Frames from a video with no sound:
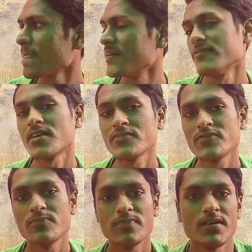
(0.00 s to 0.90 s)
Yeah, one of
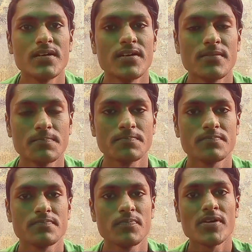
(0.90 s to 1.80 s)
the
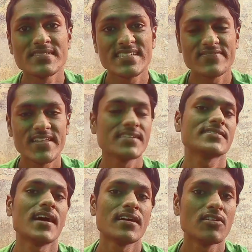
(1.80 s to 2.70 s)
positive
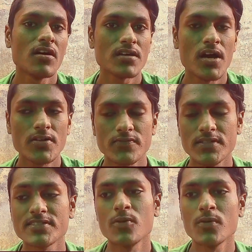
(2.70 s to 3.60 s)
things I got out of
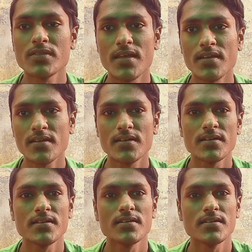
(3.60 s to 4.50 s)
this whole thing
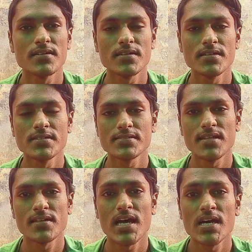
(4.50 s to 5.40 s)
is
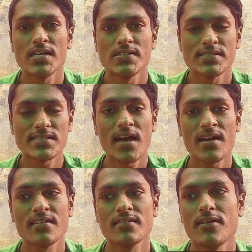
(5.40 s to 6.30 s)
that
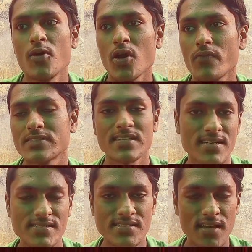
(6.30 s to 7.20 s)
all of a
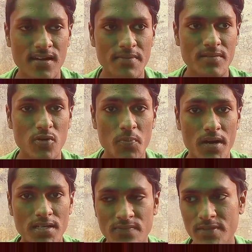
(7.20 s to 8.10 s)
sudden started being more
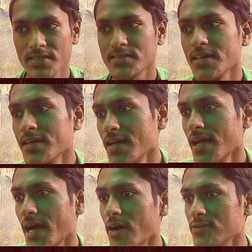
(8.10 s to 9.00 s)
productive because
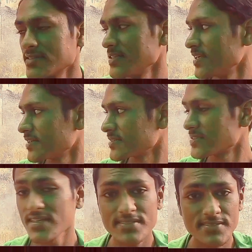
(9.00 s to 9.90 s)
I was really under
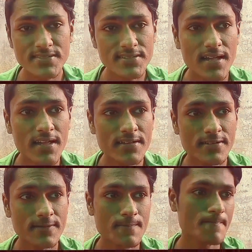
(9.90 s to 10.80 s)
stress, and